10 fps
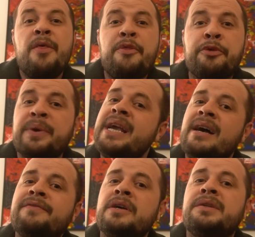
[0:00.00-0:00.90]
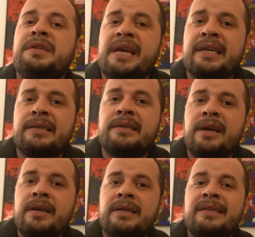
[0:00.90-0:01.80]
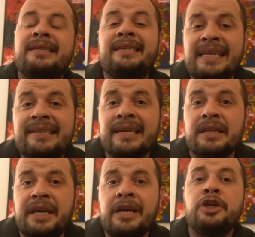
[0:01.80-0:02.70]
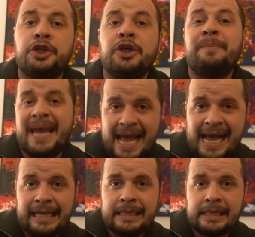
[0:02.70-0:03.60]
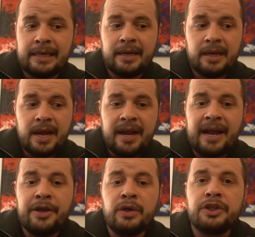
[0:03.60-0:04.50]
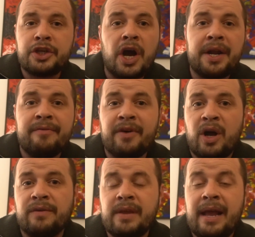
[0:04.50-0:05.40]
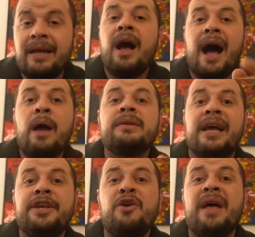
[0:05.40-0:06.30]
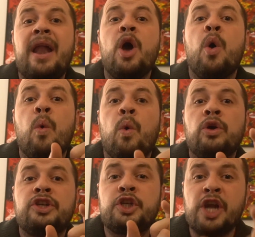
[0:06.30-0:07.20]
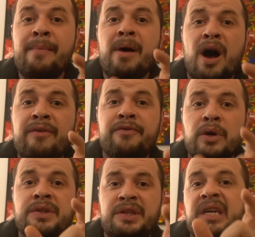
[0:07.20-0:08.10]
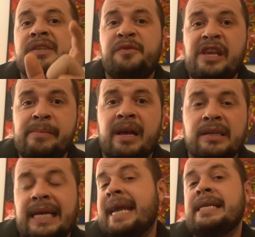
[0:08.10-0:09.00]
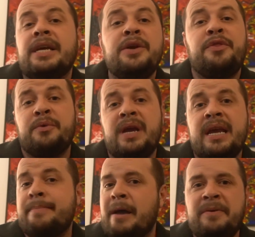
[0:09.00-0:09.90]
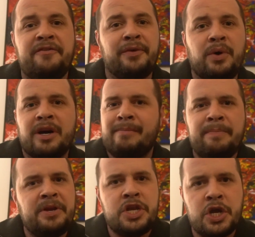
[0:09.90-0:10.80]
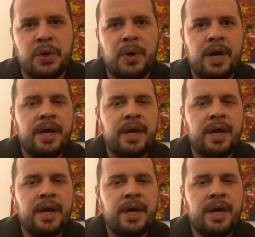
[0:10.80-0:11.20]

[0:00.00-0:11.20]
3 of those 6 statistically should be hets. Now you just got involved. I will tell you that some of those 6 females, I can't tell you 3, it might be 4, it might be 2.